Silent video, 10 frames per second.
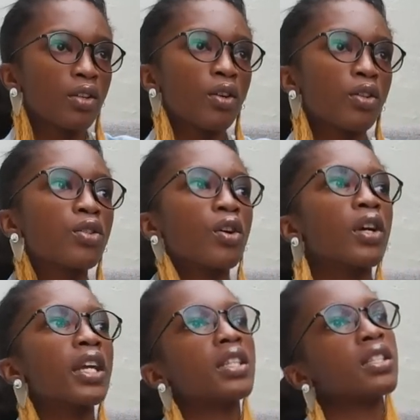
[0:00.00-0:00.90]
You know, so
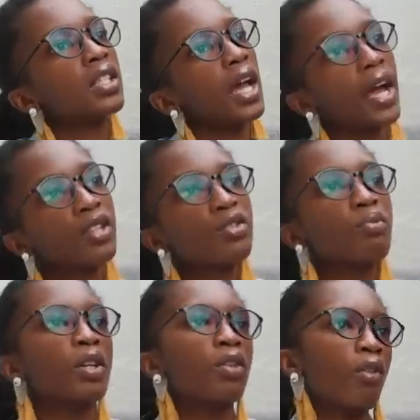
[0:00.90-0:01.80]
it has
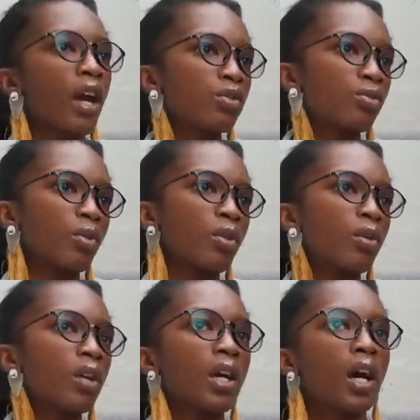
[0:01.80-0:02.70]
to be gradual.
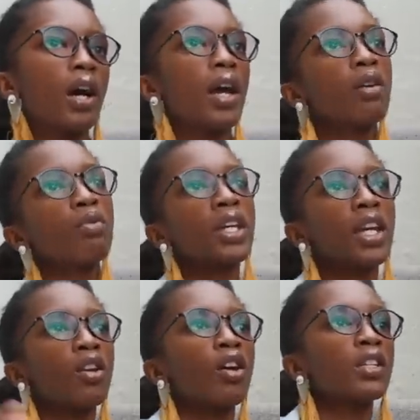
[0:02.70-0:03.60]
And we
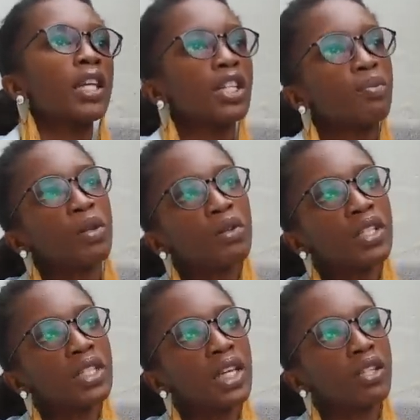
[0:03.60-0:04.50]
cannot
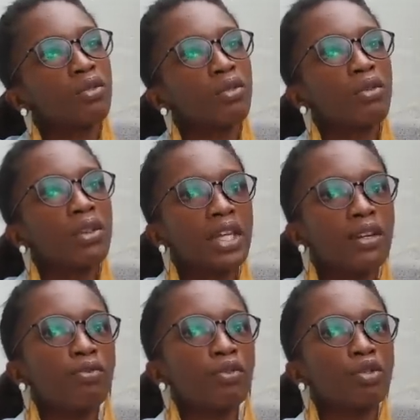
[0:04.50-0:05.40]
experience that growth
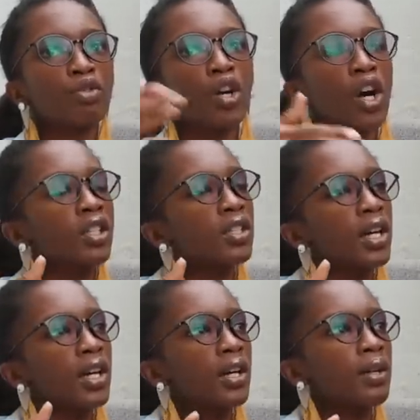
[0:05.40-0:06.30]
if we do not
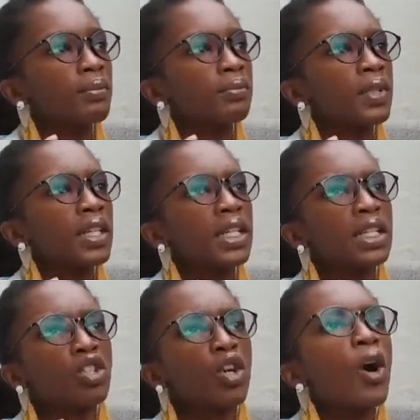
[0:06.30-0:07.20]

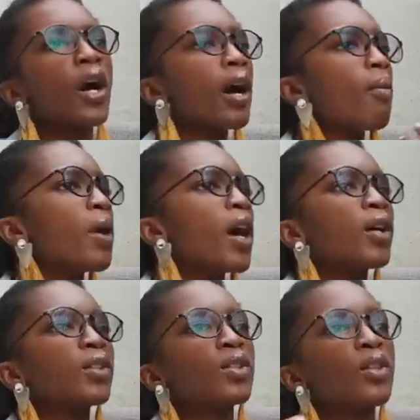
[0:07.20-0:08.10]
talk
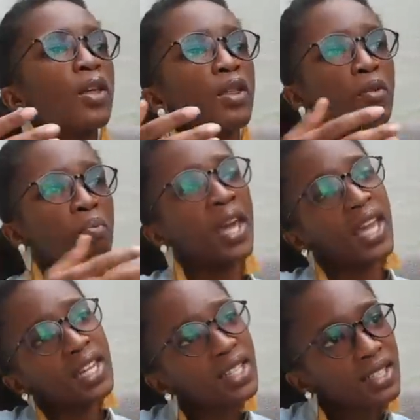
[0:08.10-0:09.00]
about the pain